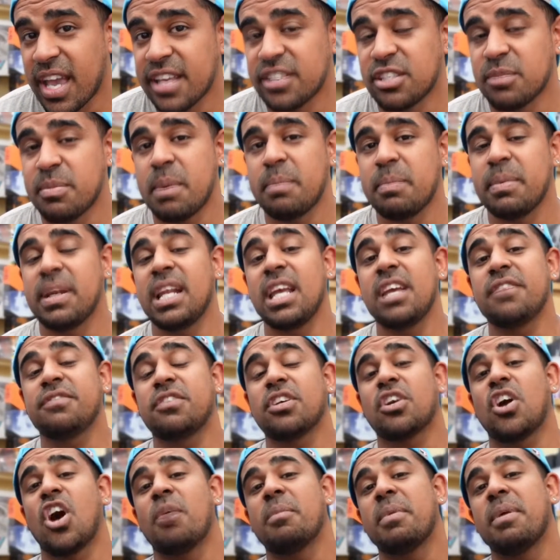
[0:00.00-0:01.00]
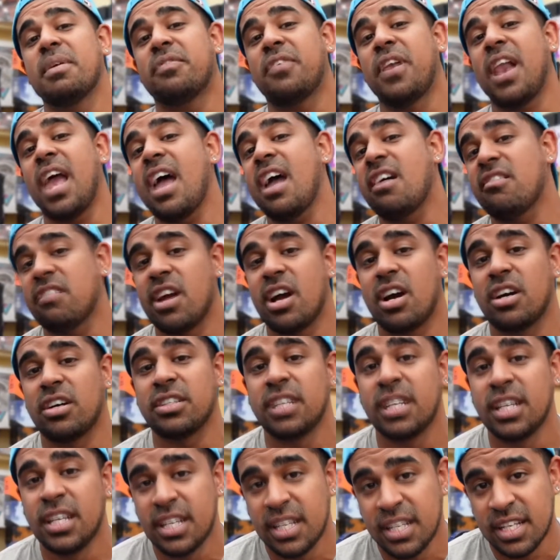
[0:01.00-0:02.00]
So remember, leave the comment Flareon
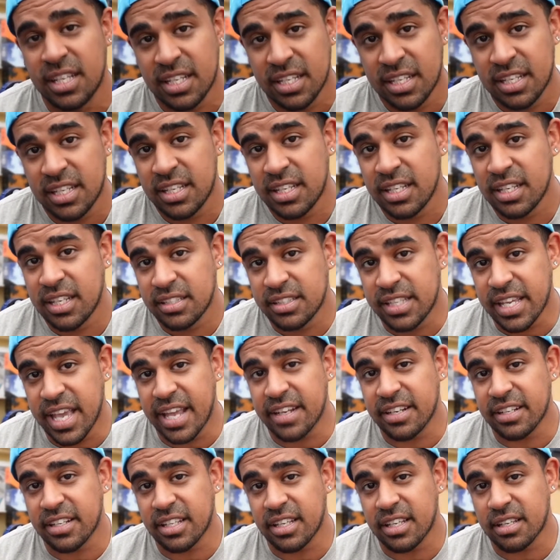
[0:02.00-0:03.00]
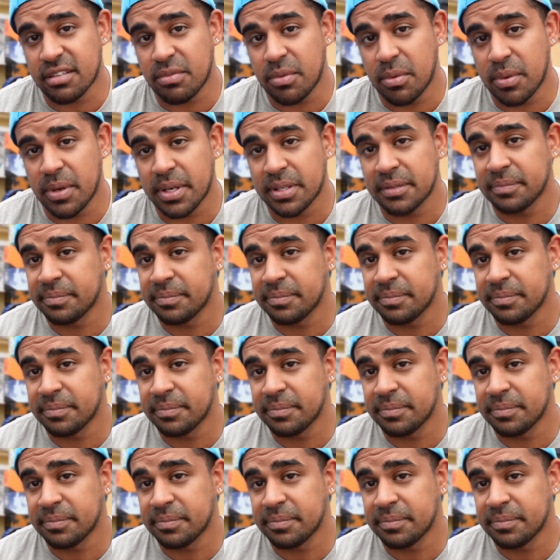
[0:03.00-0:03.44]
to enter the giveaway.